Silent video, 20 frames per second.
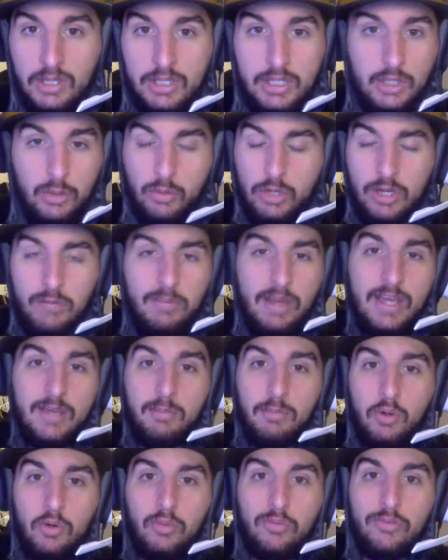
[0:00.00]
you can
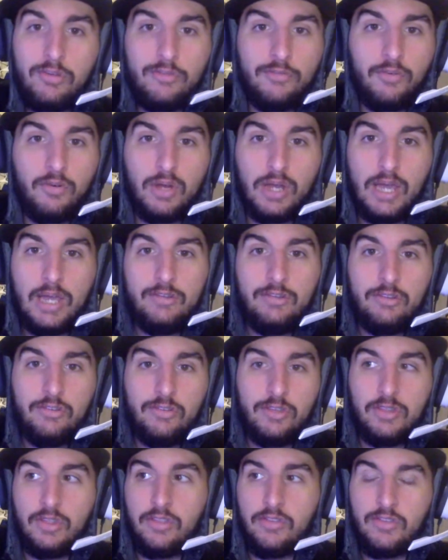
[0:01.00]
make moves in free
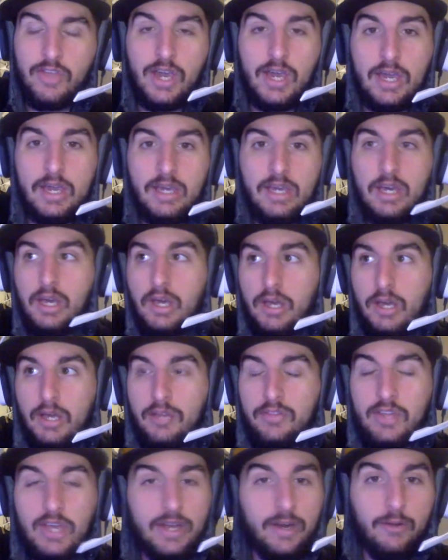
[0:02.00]
agency that say,
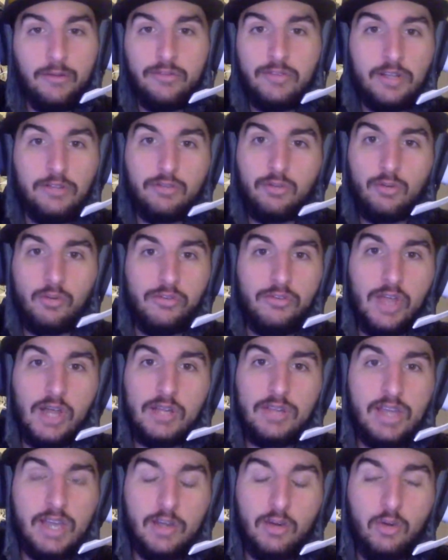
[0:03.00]
the NL Central is
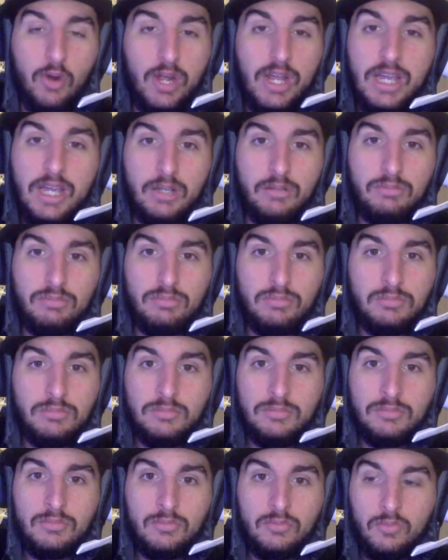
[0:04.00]
not that great
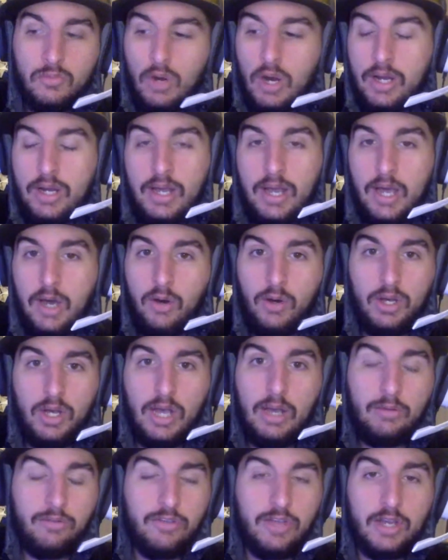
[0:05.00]
right now.
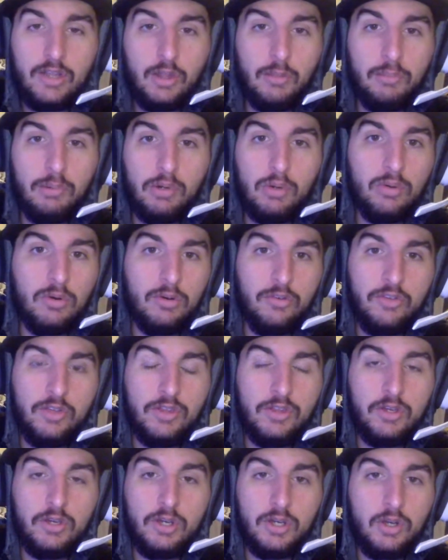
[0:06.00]
Outside of the Brewers
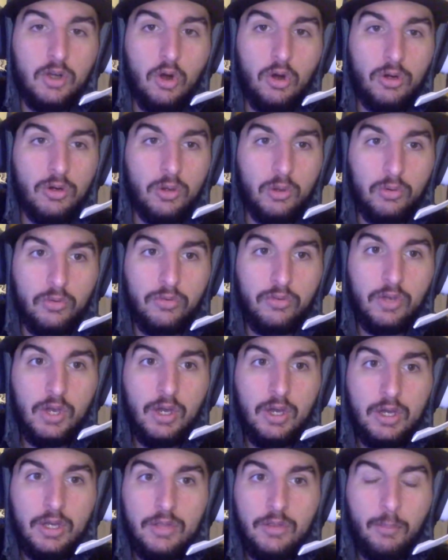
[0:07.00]
and the Cardinals,
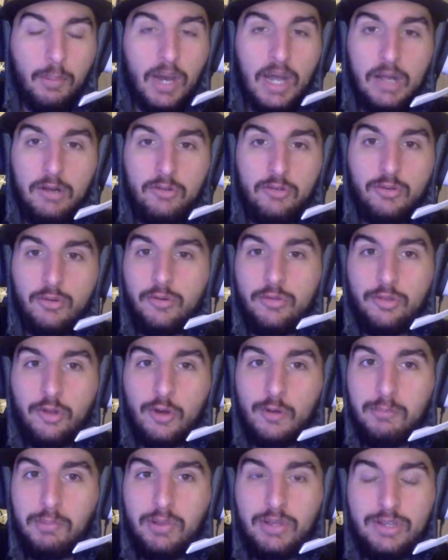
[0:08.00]
the Pirates are a
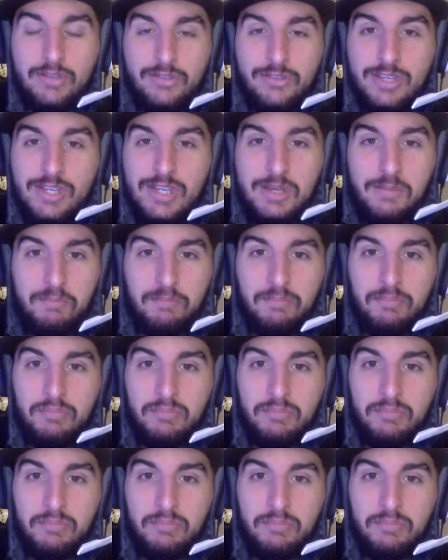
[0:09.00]
third-place team.